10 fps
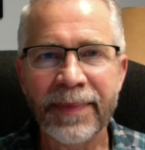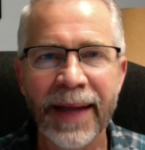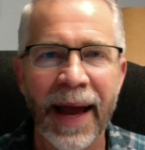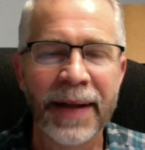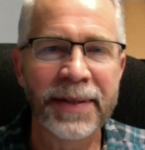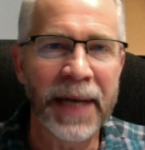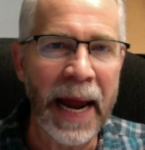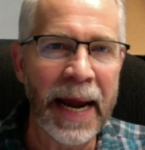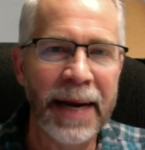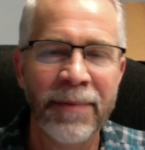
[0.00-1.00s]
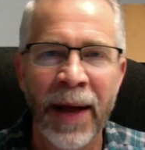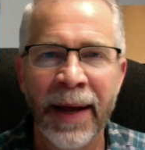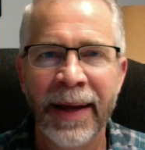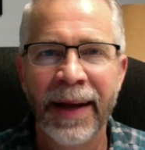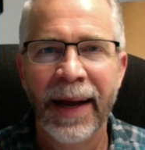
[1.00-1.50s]
And today,
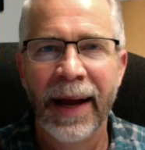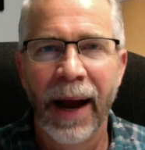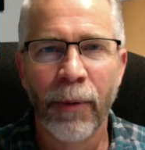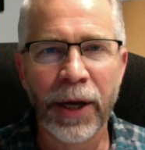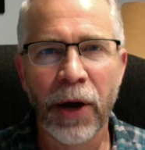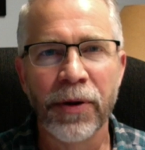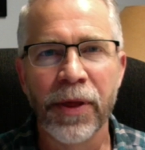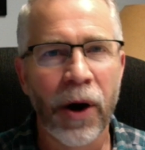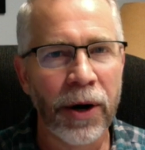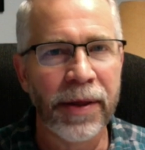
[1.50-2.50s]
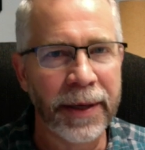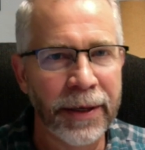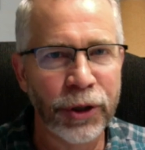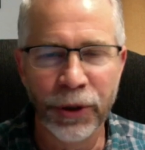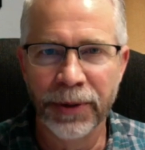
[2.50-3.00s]
I want to go to the heart of the
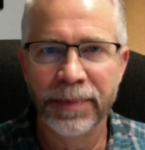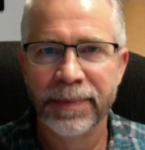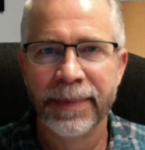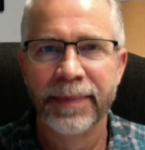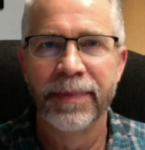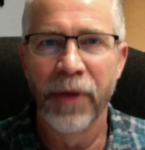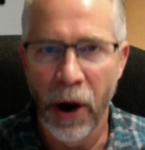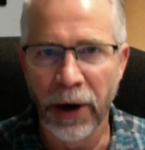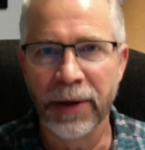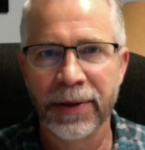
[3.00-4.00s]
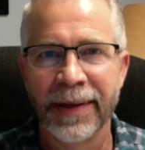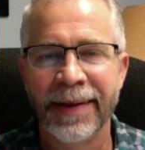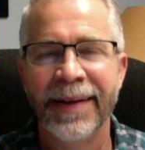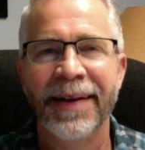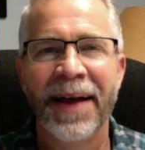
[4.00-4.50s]
issue, the heart.
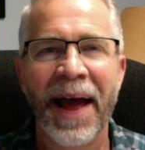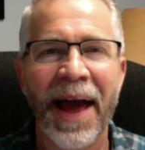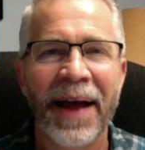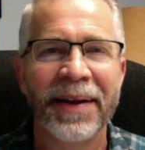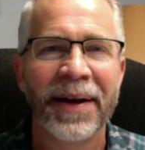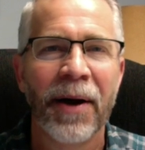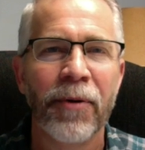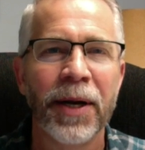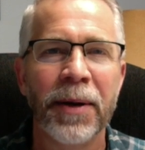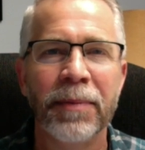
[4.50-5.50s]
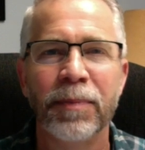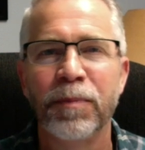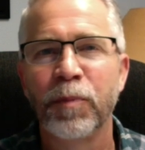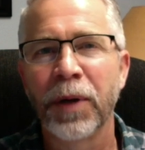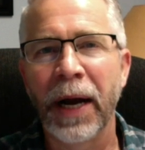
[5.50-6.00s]
And I want to
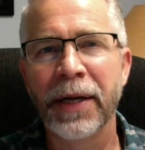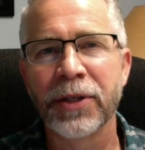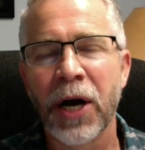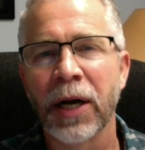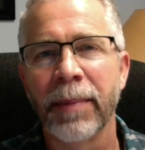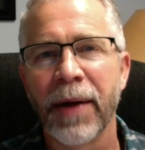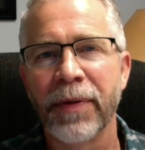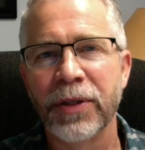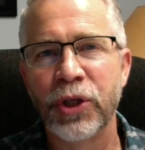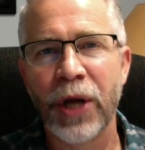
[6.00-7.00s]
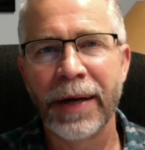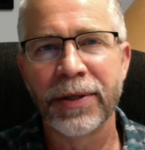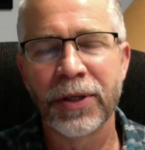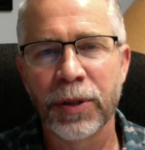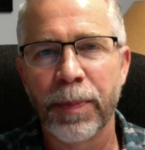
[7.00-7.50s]
kind of talk about the
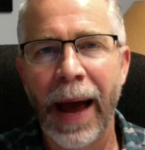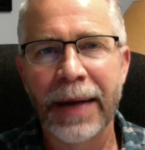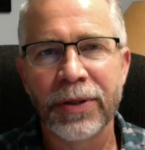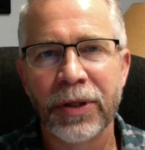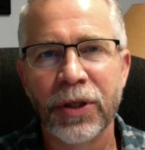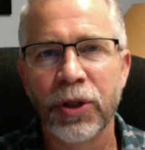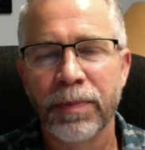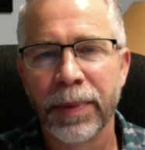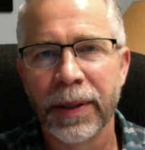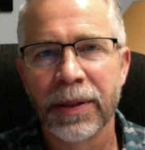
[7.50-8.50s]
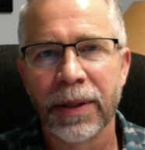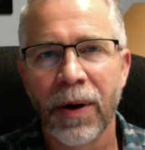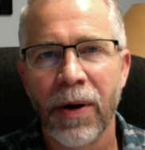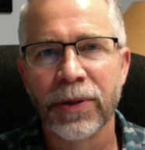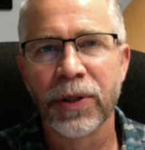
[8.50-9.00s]
Genesis passage, but
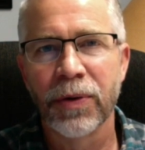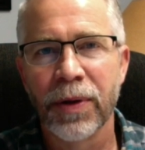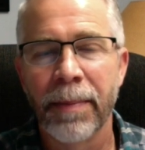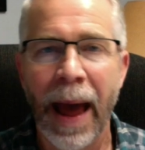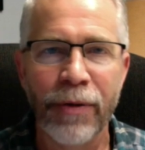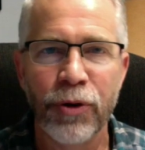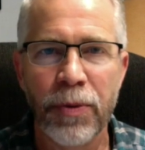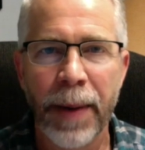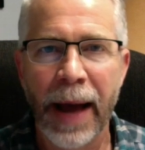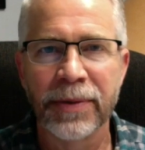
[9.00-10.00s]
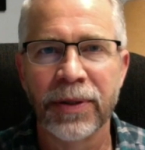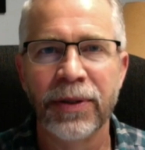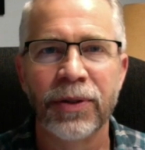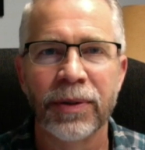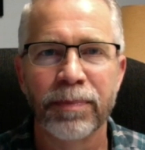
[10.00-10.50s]
also the Matthew
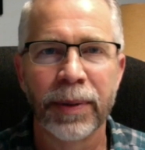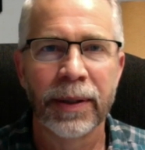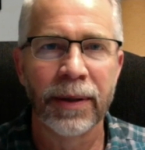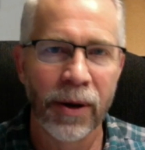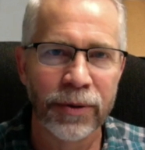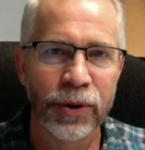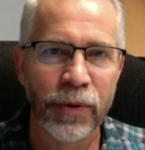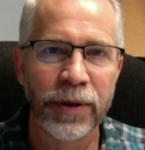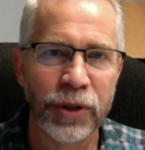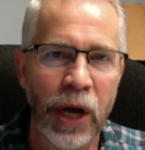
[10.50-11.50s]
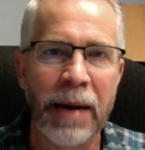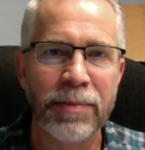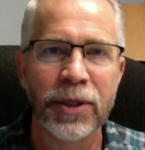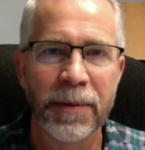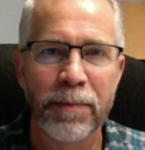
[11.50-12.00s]
passage, but also the
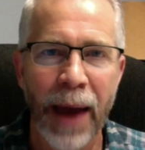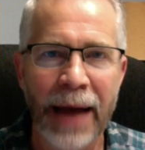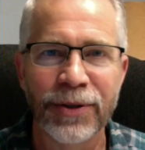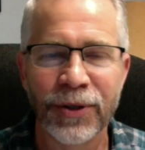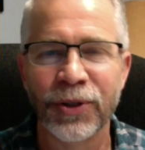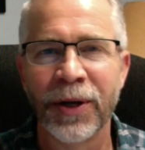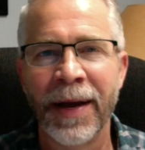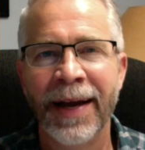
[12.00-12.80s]
James passage.